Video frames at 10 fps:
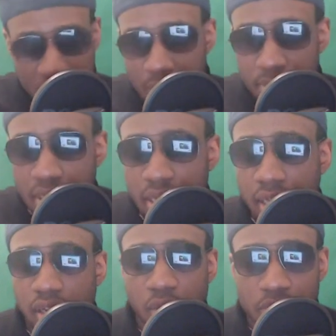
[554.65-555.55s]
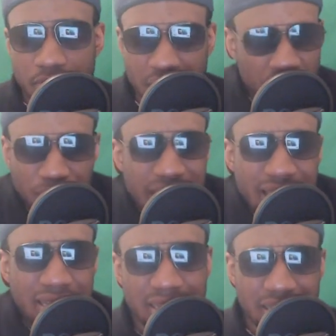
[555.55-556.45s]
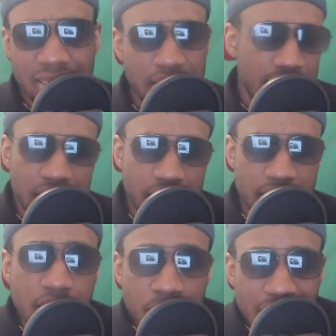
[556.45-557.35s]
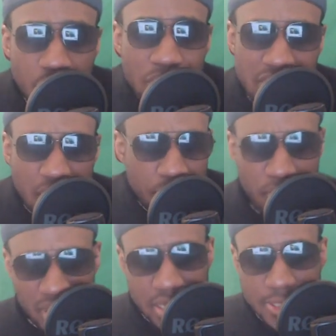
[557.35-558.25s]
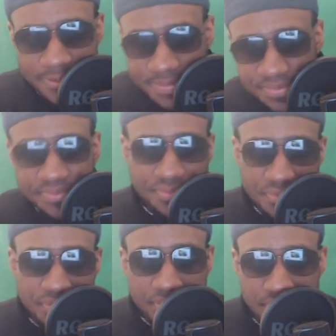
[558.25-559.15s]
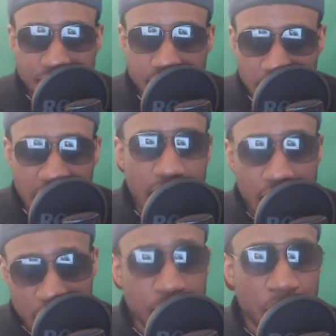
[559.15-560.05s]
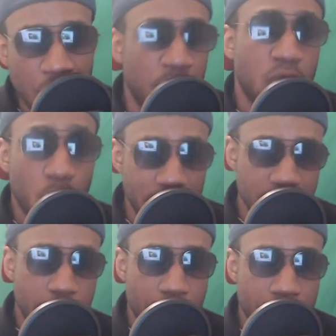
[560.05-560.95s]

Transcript: yeah, man, I'll, I'll wait for that. But yeah, you see, my thing with Cyberpunk is I'm, I'm, I'm going to wait.